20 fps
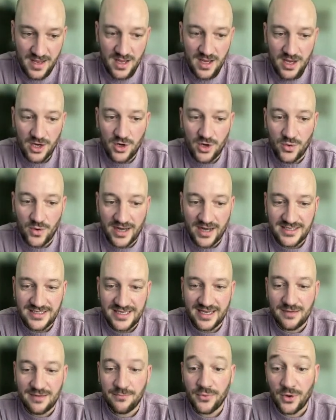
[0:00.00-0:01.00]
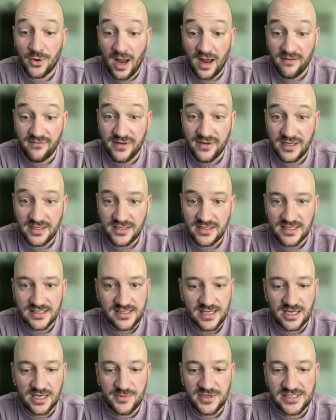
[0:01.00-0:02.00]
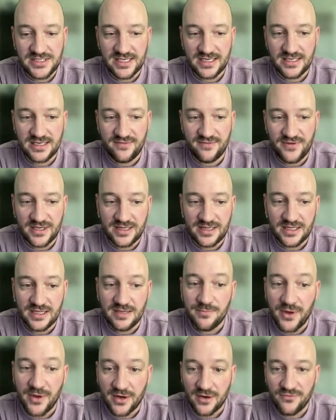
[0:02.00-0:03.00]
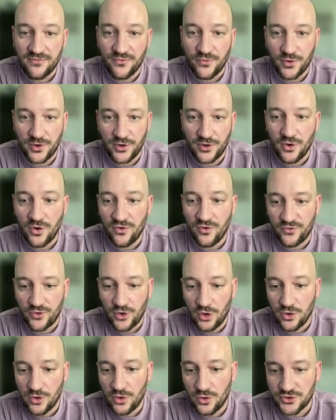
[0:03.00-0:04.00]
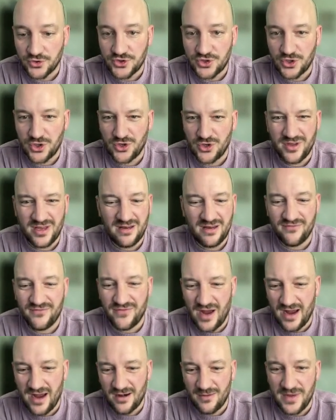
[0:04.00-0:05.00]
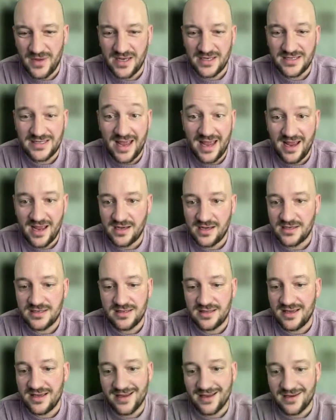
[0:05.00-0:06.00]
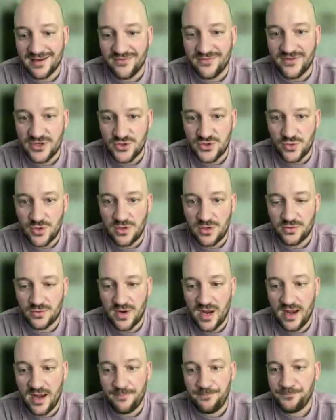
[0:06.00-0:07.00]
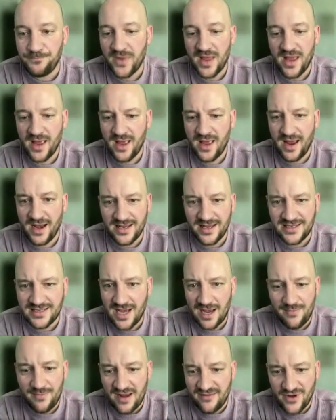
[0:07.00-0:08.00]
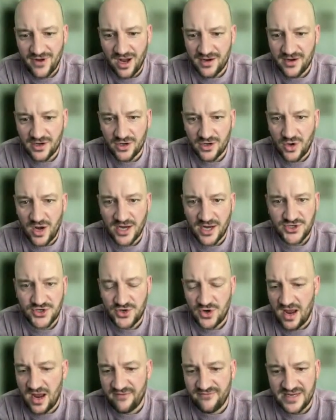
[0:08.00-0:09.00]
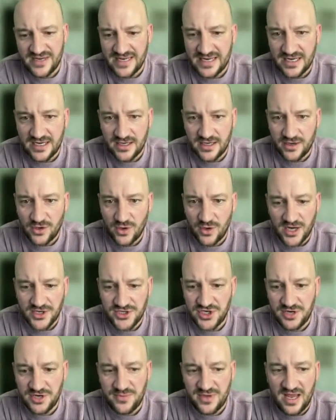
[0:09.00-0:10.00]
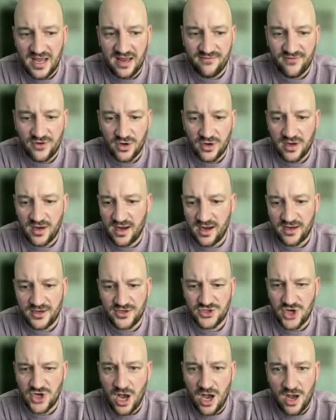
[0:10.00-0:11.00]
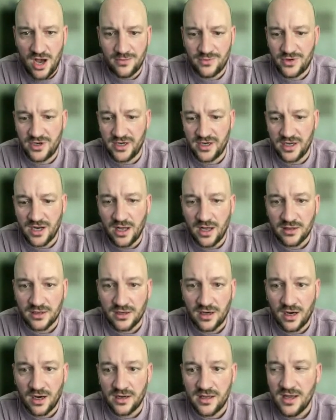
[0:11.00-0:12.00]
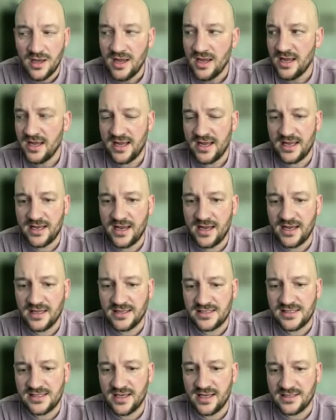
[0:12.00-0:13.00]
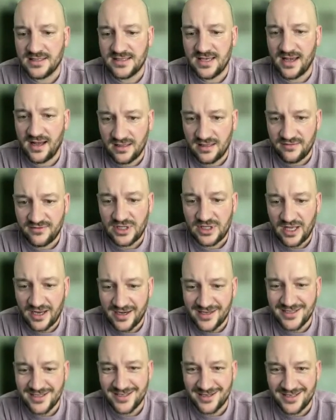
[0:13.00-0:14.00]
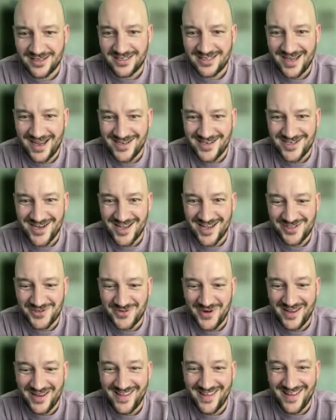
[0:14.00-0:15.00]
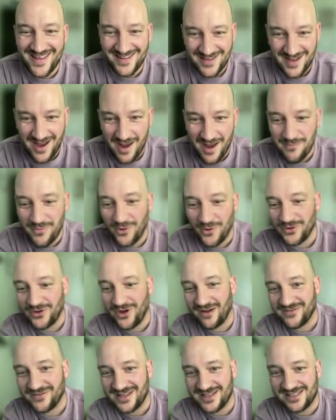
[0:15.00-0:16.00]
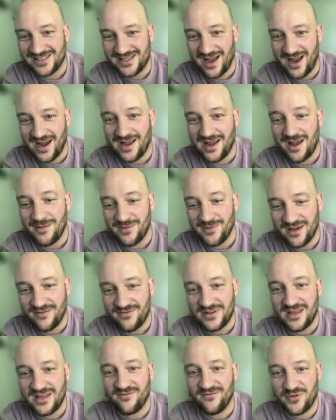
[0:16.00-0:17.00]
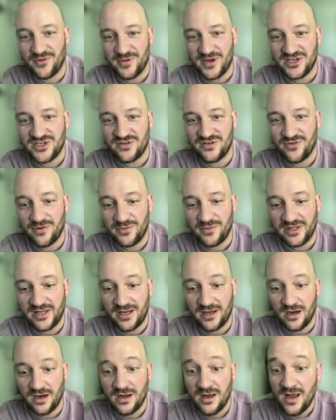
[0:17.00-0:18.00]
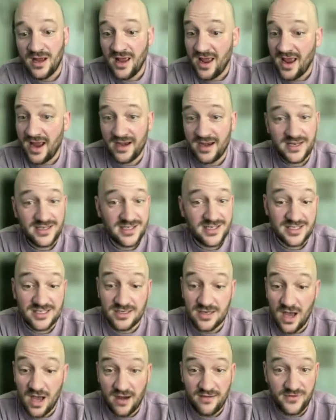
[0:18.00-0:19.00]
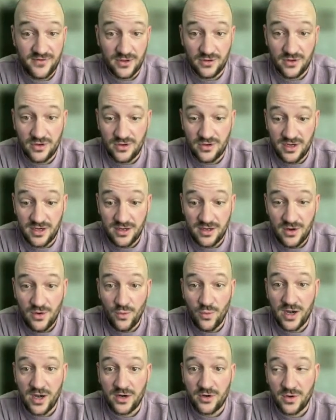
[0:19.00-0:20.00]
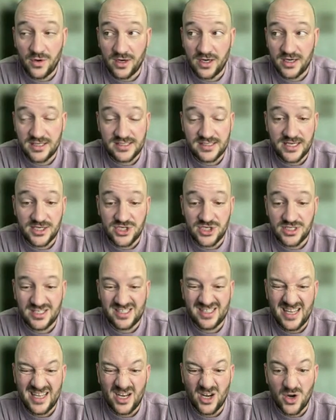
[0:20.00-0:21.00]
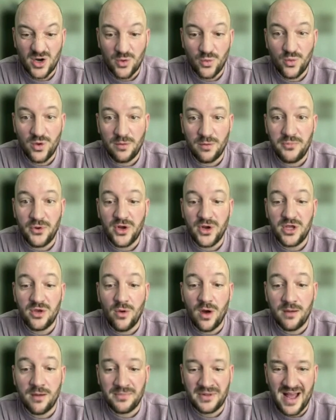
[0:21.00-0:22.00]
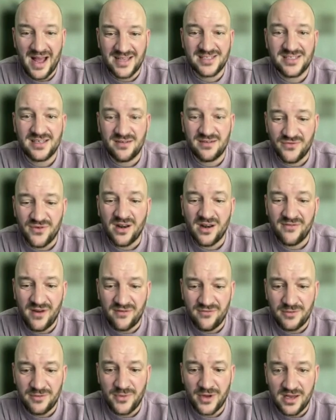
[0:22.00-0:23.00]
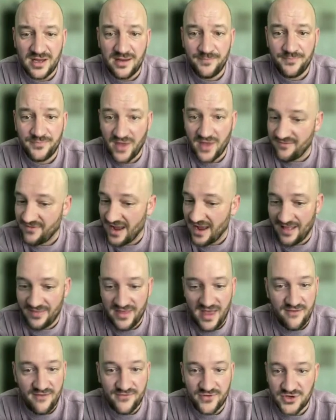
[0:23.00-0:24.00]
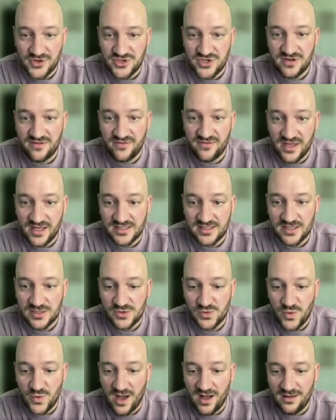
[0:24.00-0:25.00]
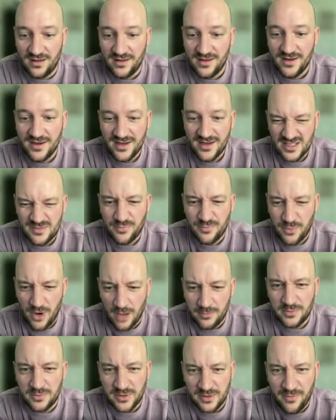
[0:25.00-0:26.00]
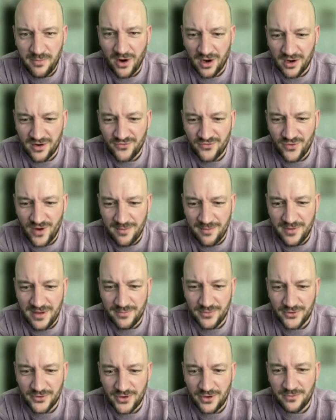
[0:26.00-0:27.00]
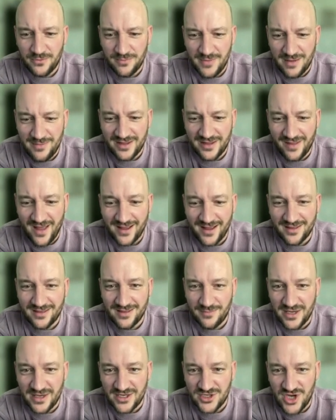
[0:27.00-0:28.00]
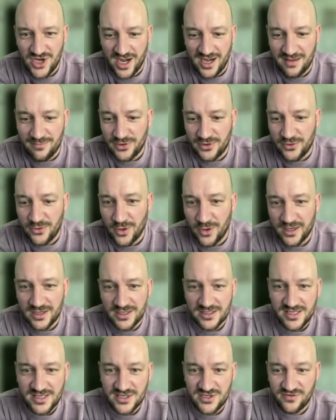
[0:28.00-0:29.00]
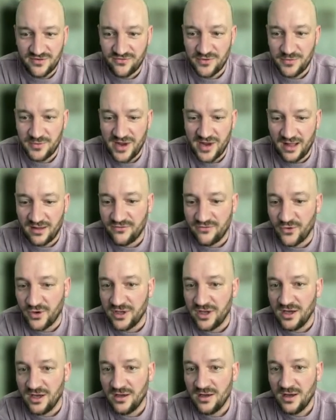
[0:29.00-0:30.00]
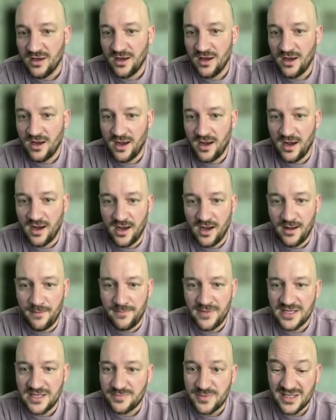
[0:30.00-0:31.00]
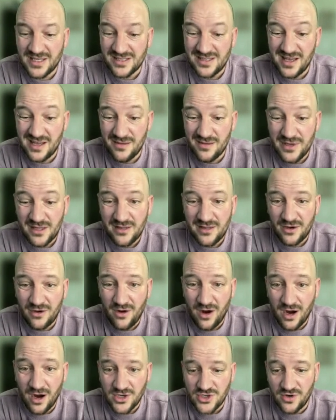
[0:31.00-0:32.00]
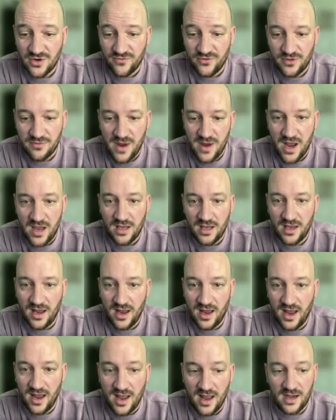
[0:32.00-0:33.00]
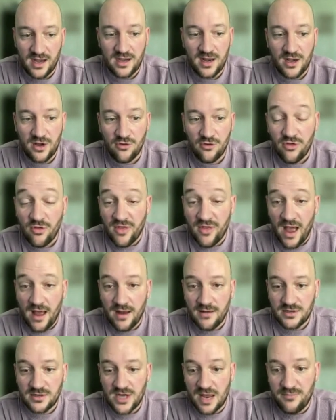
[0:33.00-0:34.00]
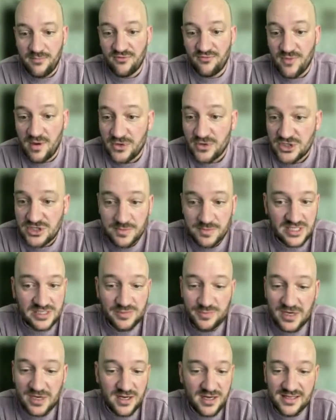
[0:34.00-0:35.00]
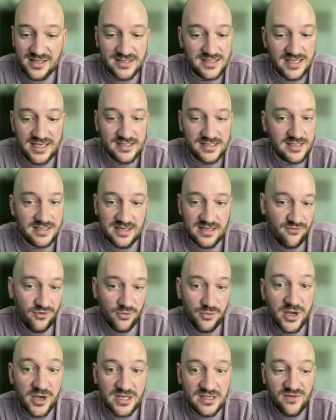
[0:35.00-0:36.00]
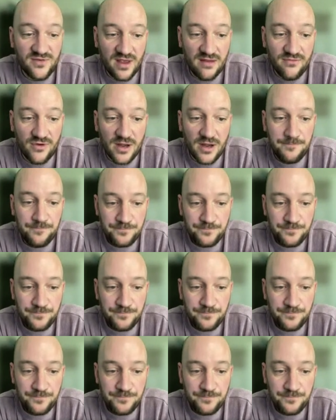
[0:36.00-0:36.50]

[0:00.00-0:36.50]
Correcting in private is going to be significantly better for your overall culture, the environment, and the individual, right? Anytime I've gotten a correction or I've needed a correction in behavior at a job or in a color guard, it's a hell of a lot easier to digest when I'm pulled off to the side, I'm given the information from a leader, and it does not feel good when an organization's leader will put you on blast in front of everybody. I've had that version of things as well. It's probably part of why people don't maybe like the big shiny blue organization from California, is because they can be a little harsh over the mic. And I know that type of membership experience isn't everybody's favorite.